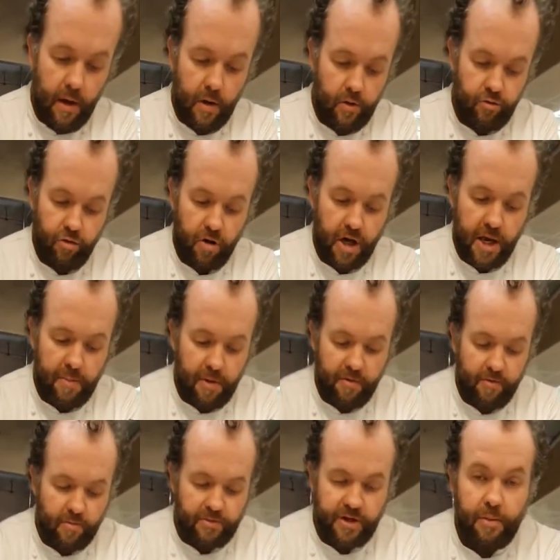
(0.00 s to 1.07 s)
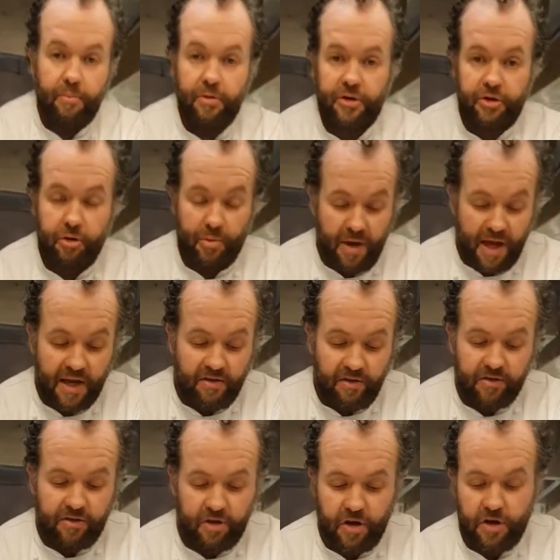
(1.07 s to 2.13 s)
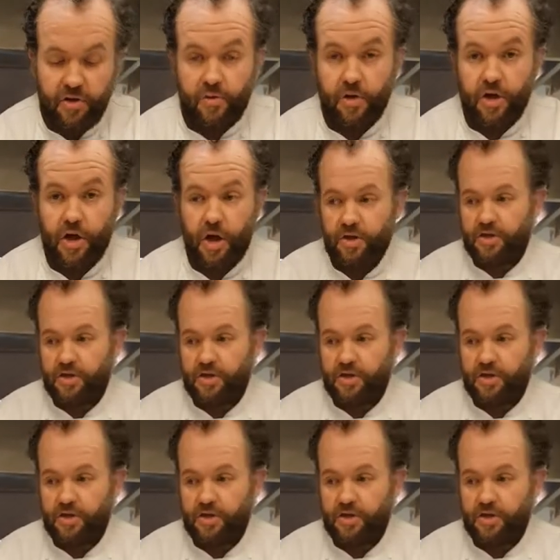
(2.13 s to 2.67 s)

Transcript: Try and keep it at room temperature. It'll be easier to use when you go to